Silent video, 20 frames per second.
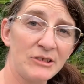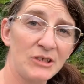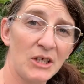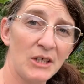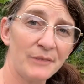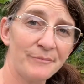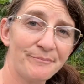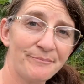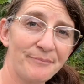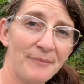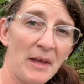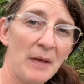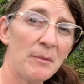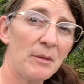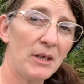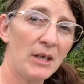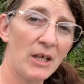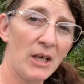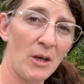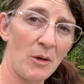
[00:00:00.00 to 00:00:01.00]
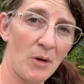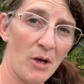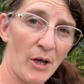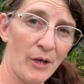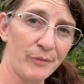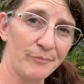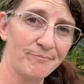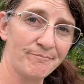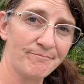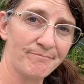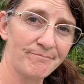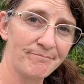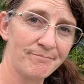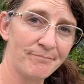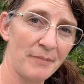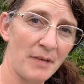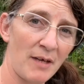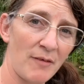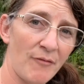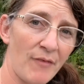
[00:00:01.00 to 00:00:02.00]
so I'm going to go home.
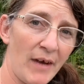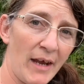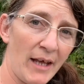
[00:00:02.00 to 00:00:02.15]
Bye for